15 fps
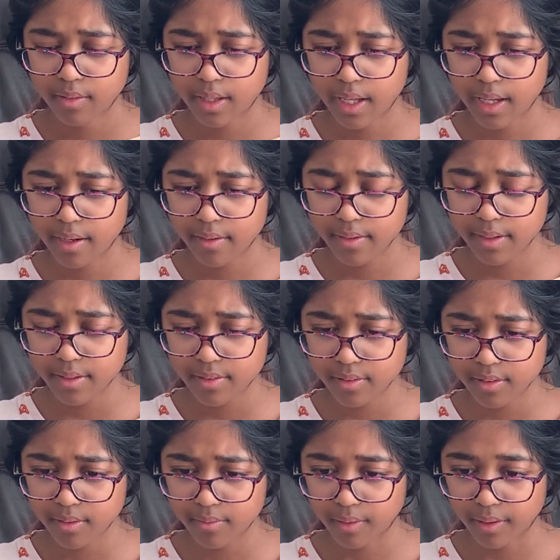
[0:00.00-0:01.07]
Harry
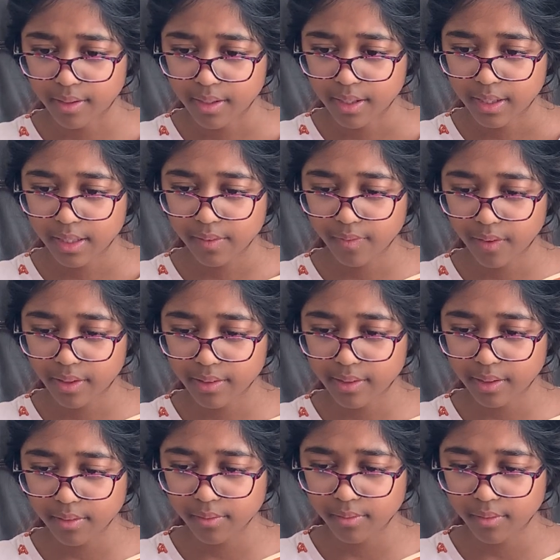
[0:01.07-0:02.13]
took the wand. He felt a
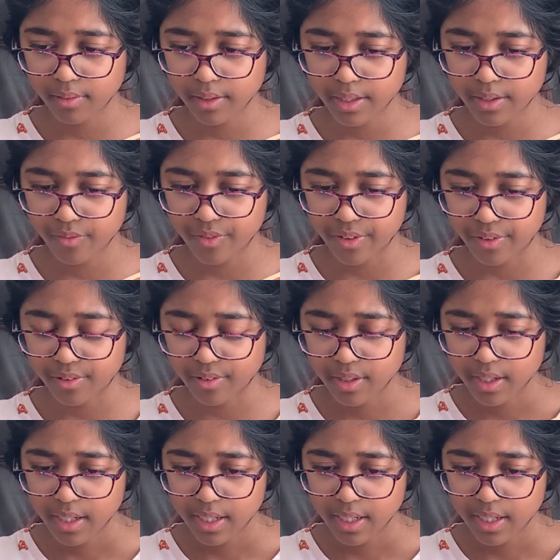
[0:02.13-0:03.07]
sudden warmth in his fingers.